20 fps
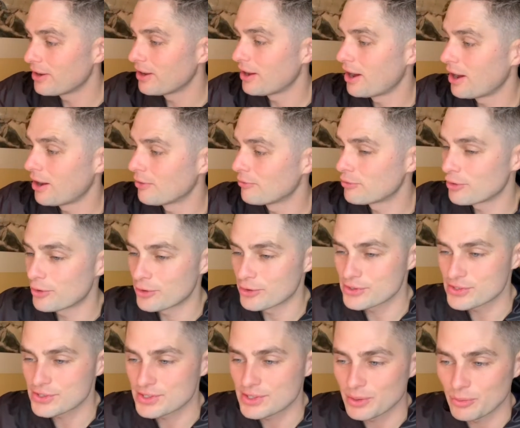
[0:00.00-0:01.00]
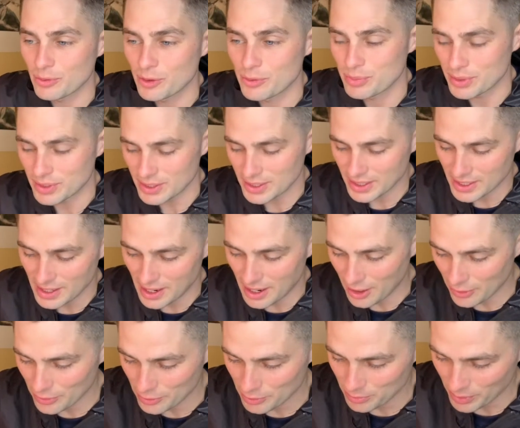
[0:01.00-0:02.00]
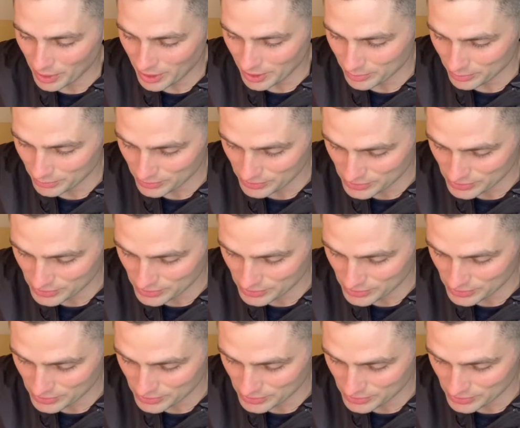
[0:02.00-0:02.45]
a verse that would be in other Bibles.